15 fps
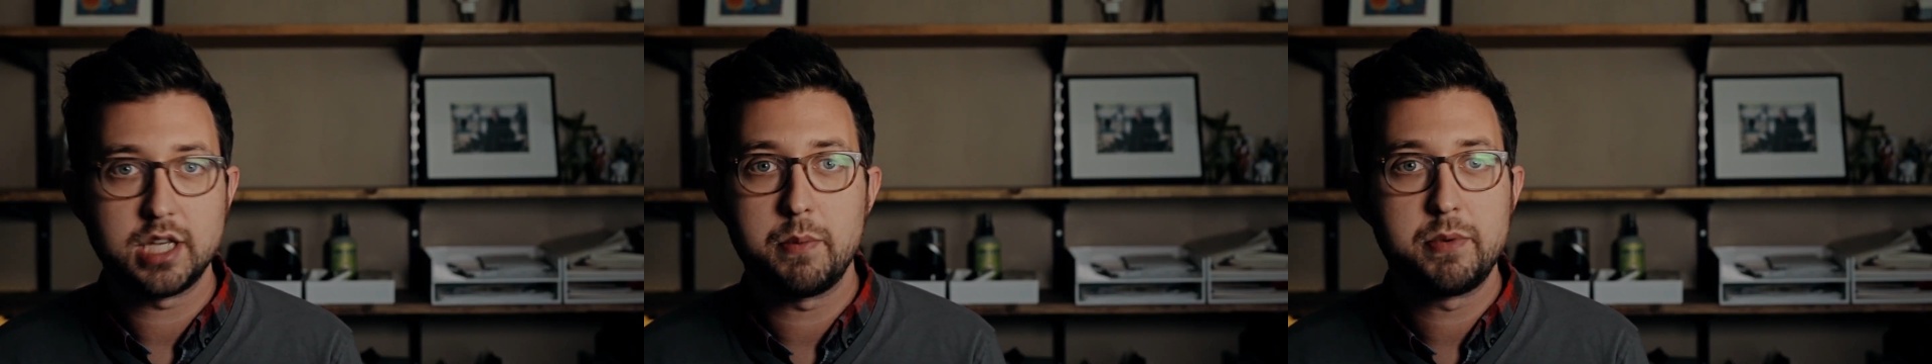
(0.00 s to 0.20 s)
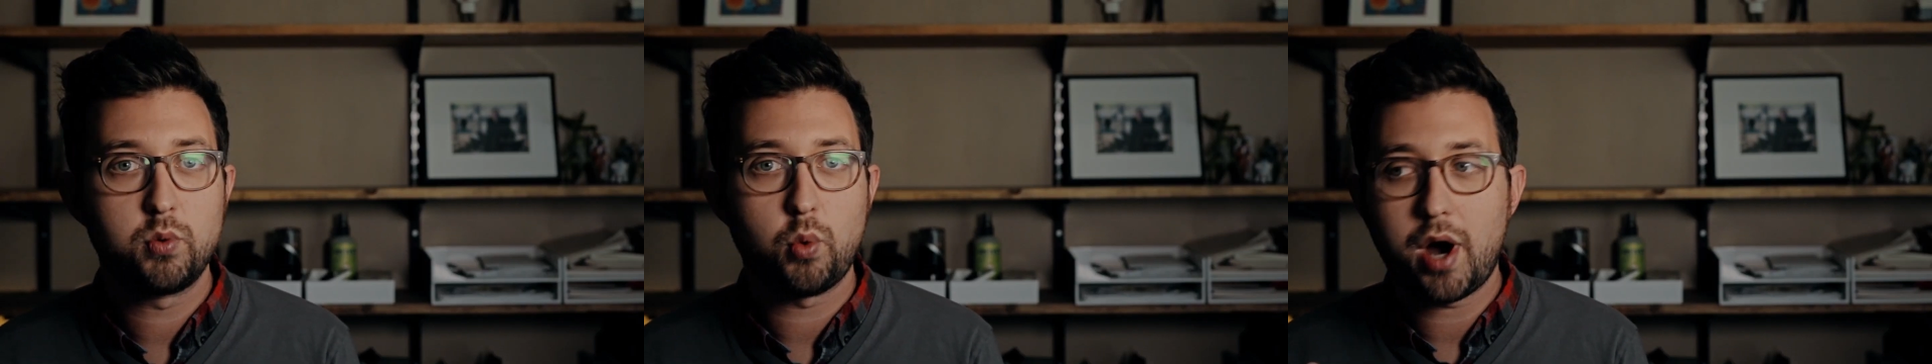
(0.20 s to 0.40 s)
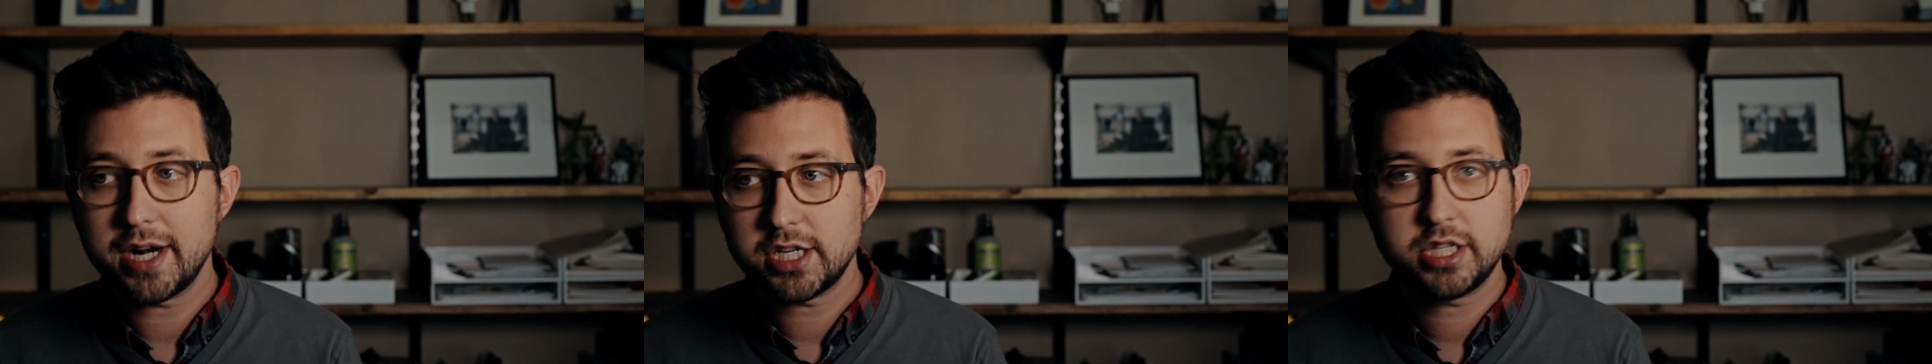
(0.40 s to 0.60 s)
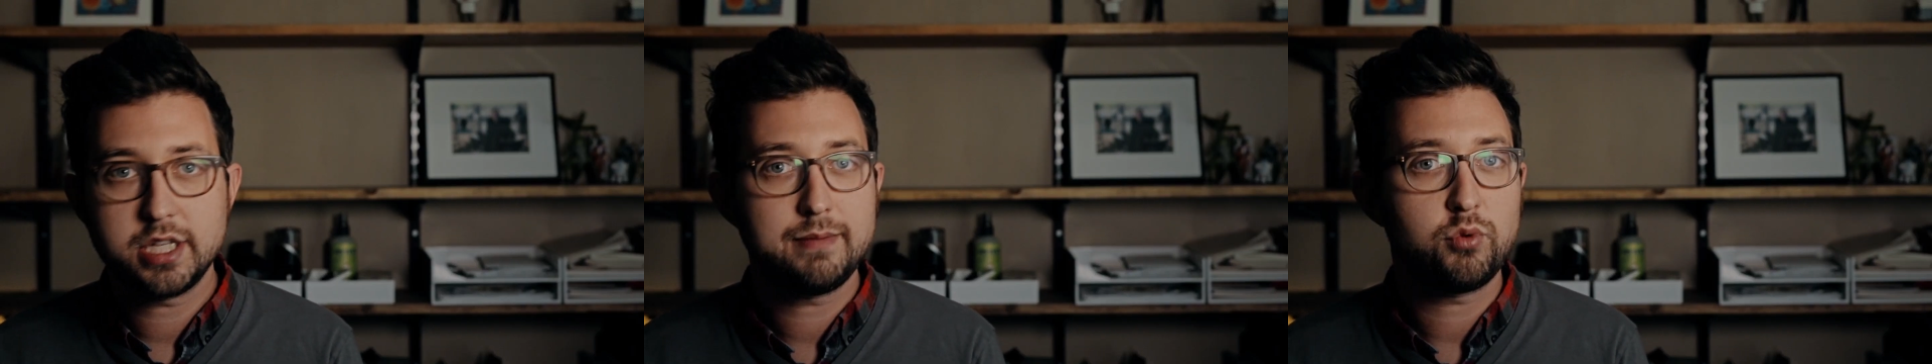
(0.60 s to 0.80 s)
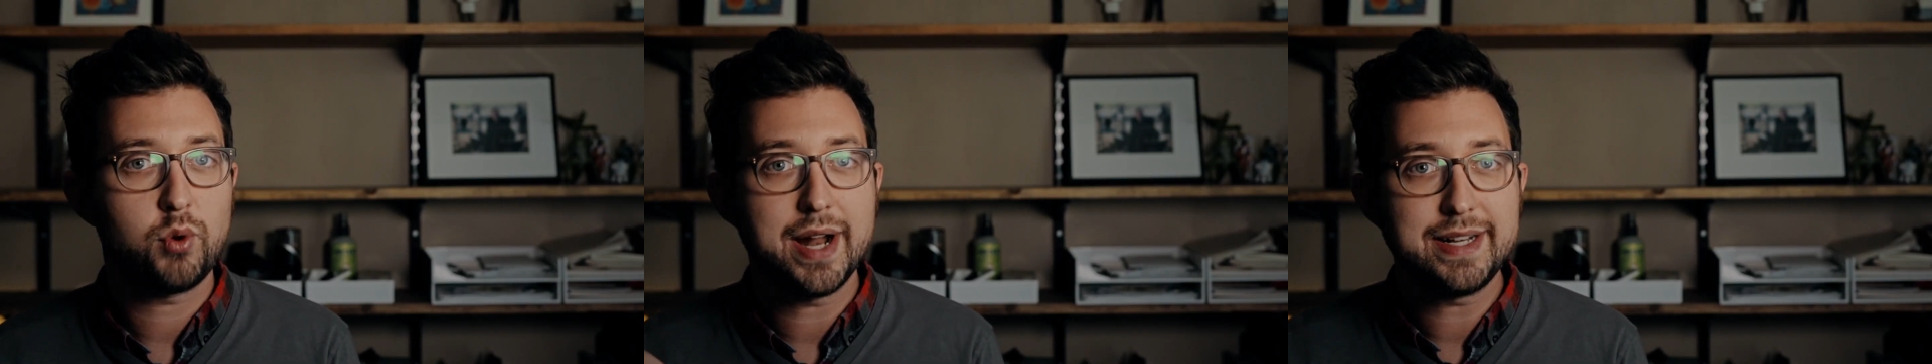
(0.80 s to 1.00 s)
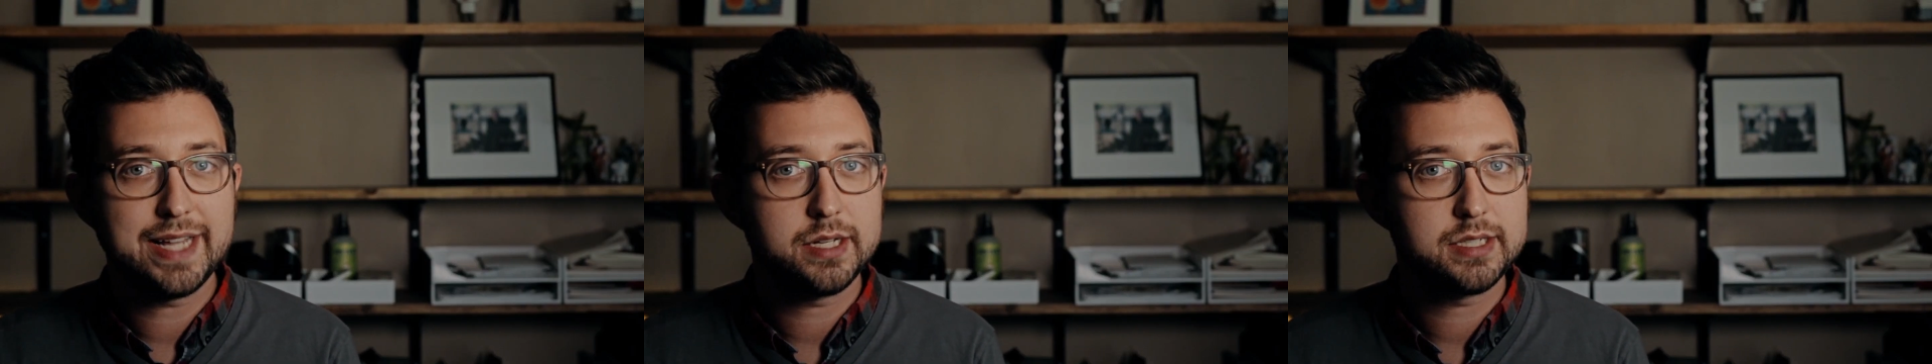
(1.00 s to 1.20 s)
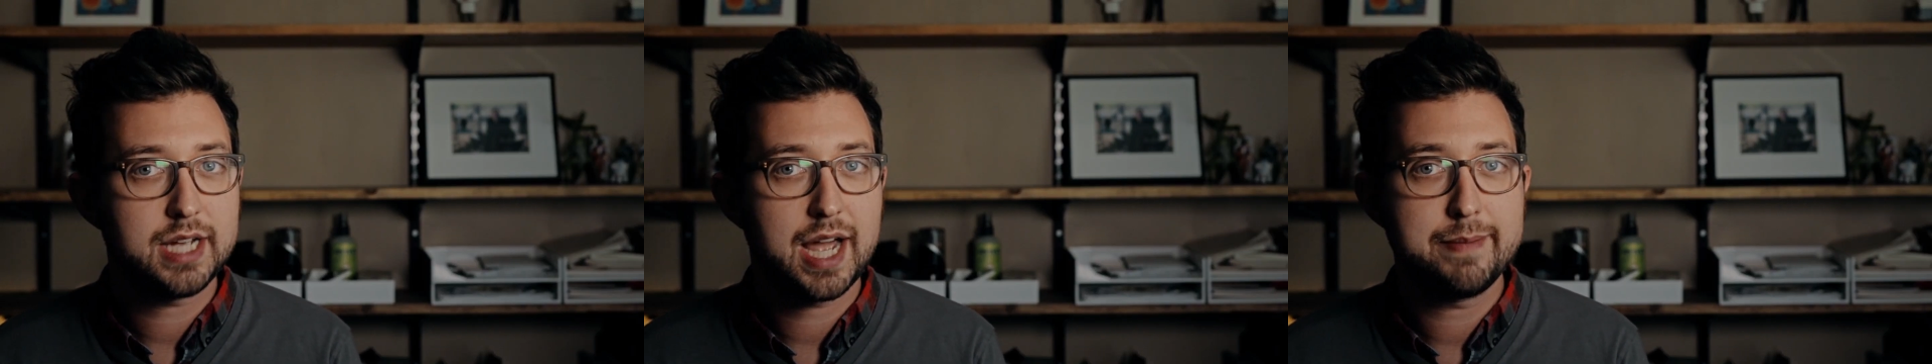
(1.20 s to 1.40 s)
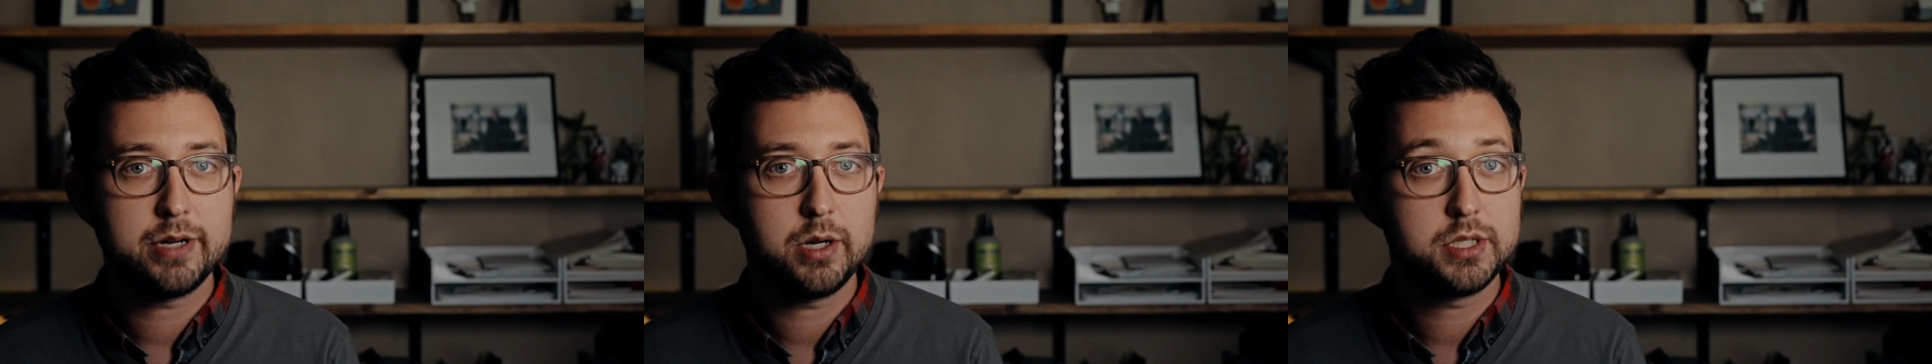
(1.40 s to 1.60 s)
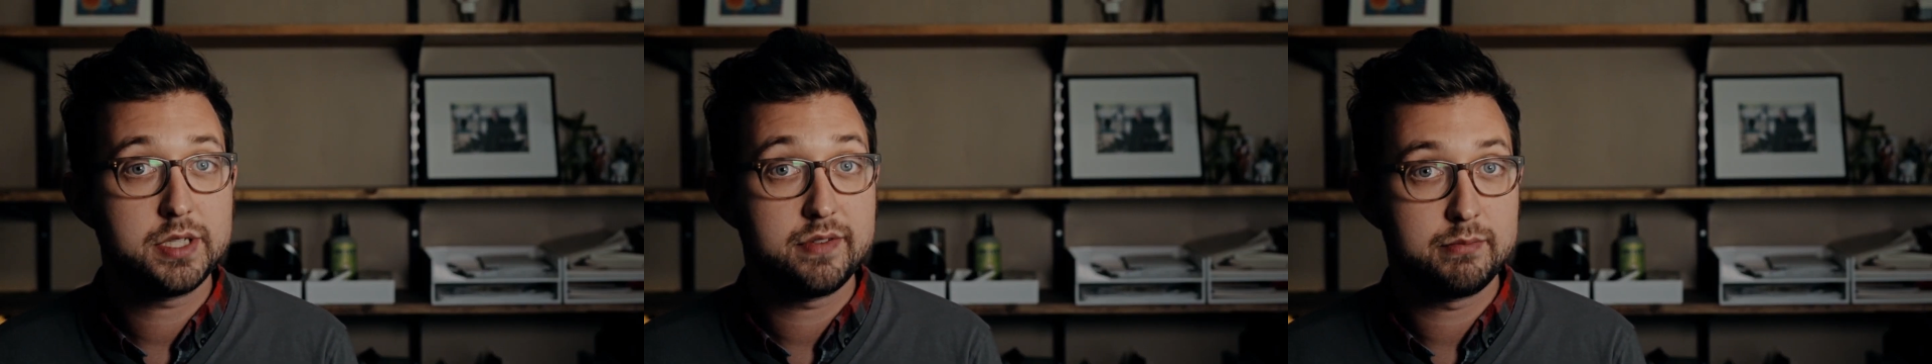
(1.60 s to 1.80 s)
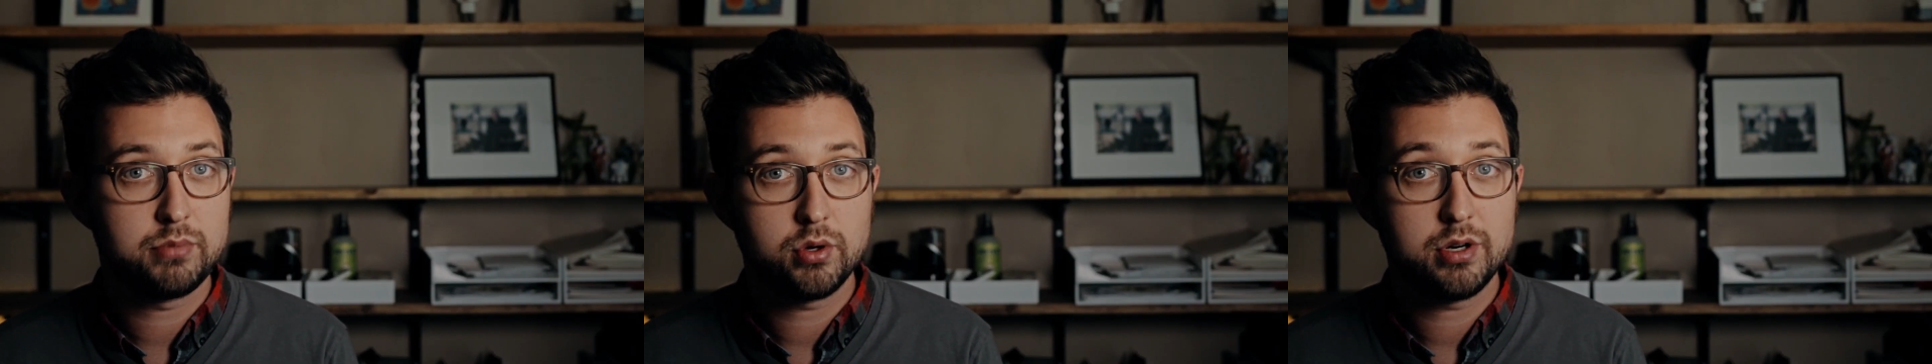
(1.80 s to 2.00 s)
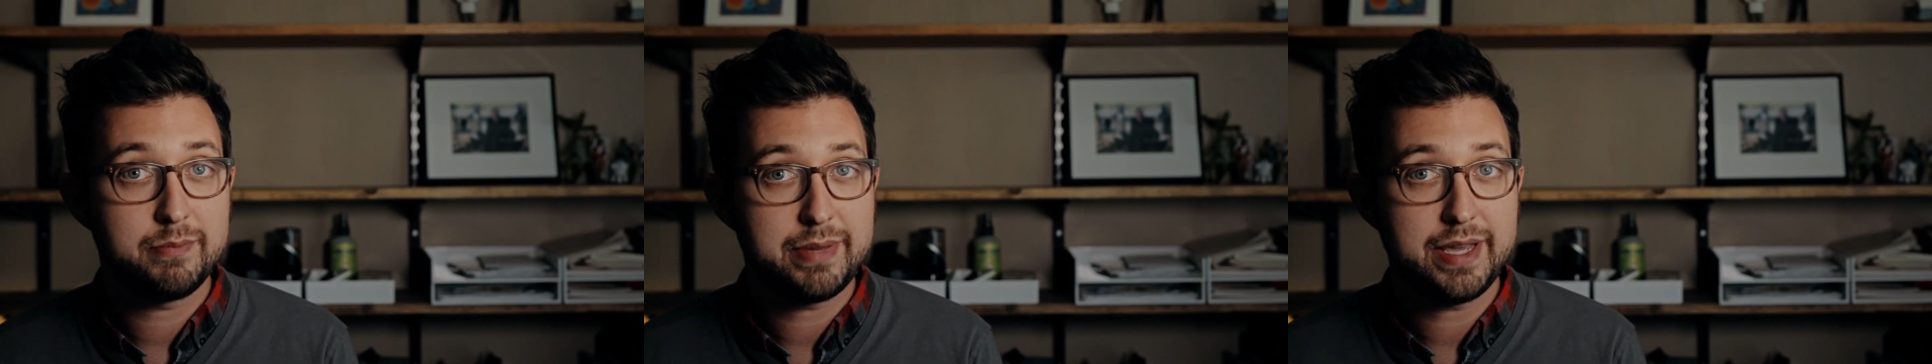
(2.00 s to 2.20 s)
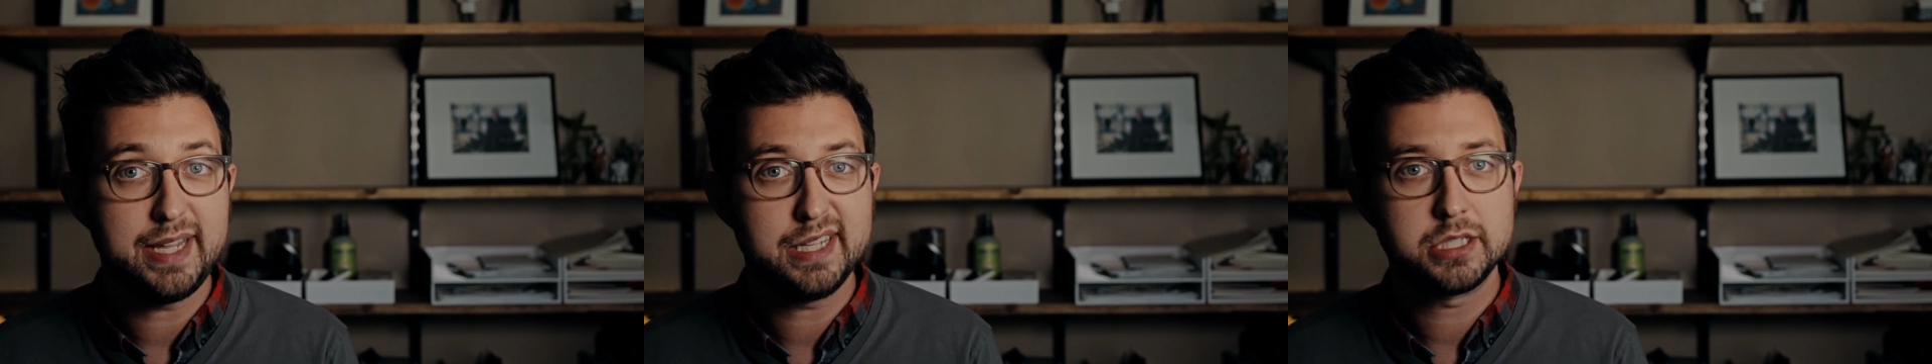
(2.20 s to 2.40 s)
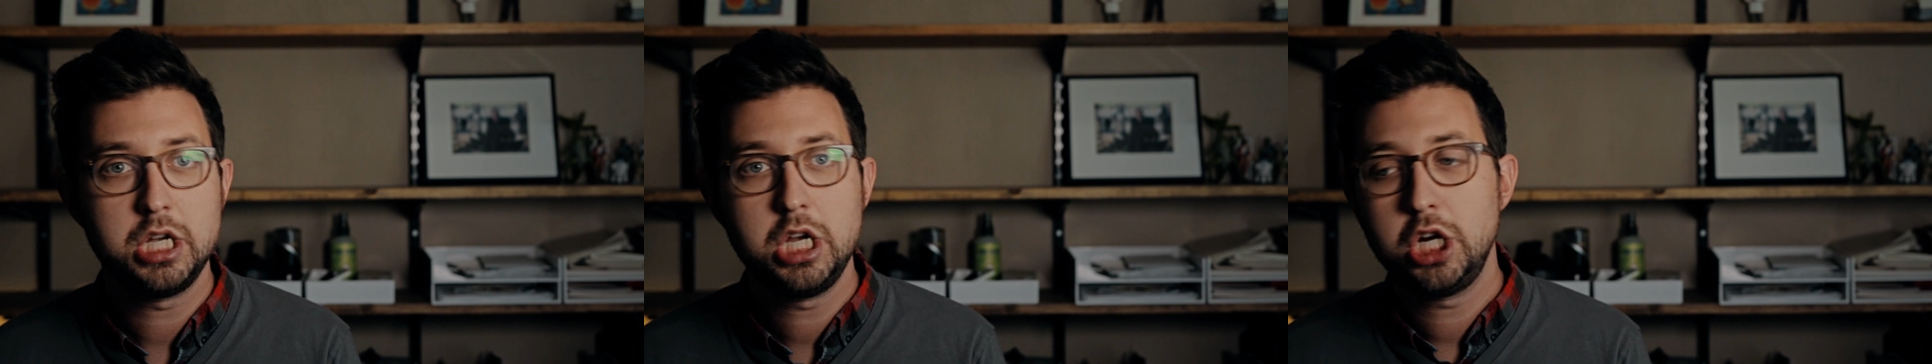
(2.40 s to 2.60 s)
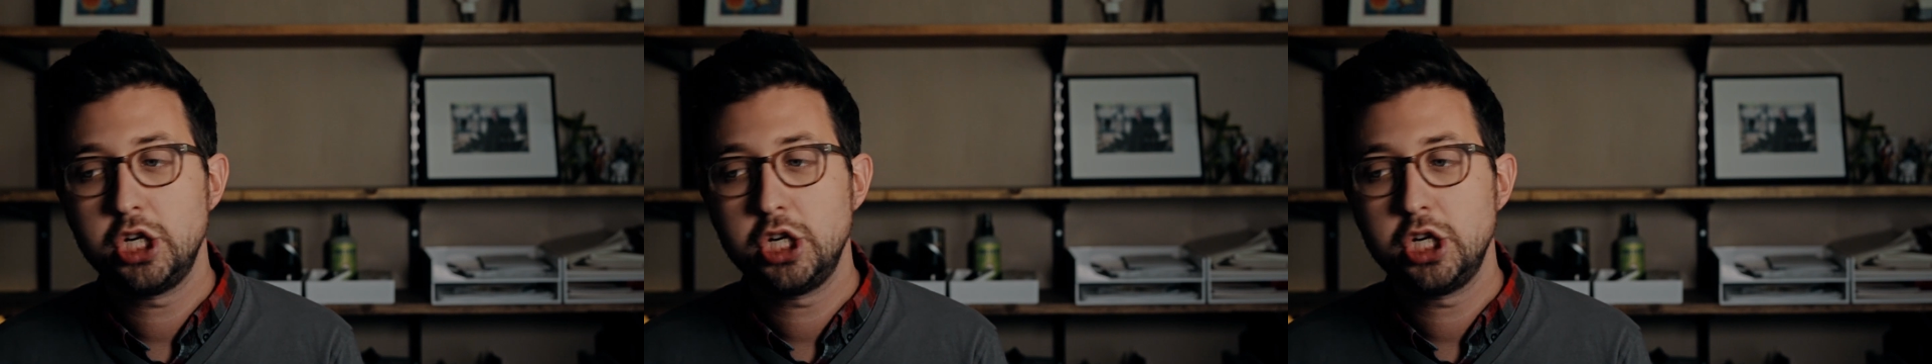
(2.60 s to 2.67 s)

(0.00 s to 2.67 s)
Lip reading: I would watch them, write down time codes of important beats,